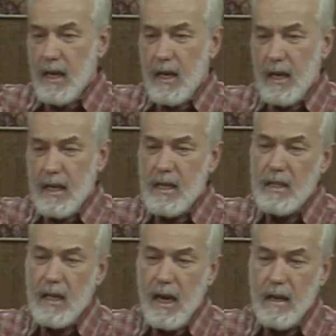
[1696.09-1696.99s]
and
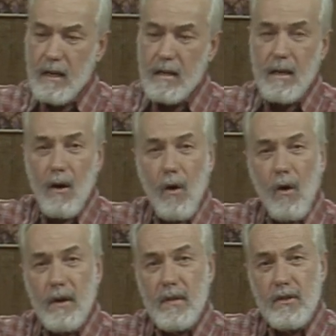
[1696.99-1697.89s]
he's got a
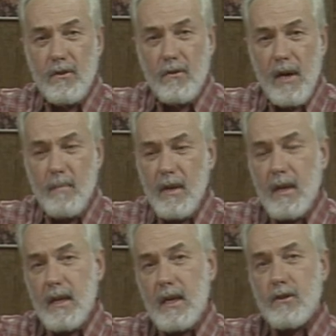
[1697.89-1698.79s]
hold of this grip
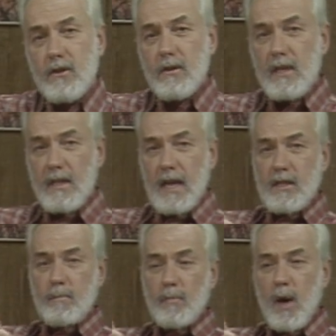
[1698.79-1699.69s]
and he's using
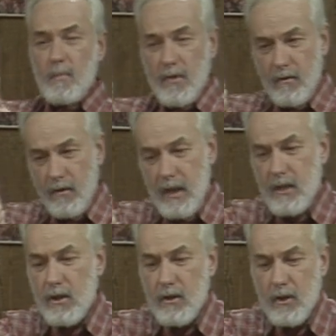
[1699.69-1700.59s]
that to pump the
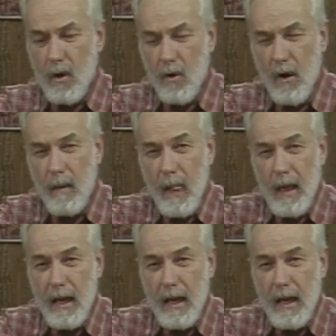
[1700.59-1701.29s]
fish and so on.